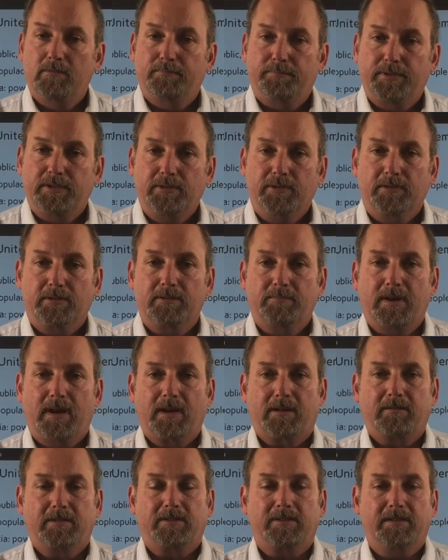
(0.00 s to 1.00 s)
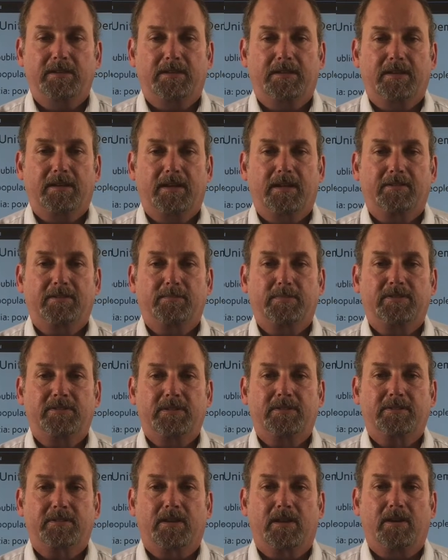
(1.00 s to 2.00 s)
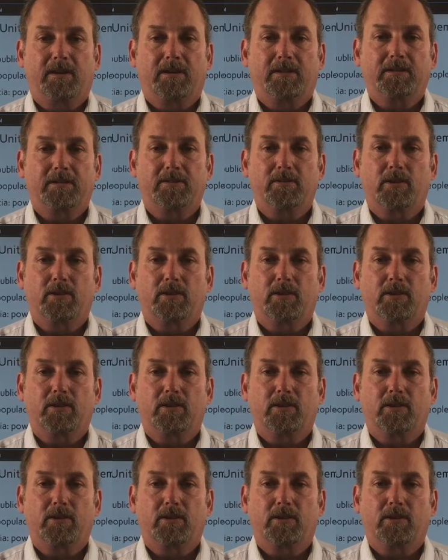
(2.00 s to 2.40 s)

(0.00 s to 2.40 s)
"Pure democracy cannot subsist long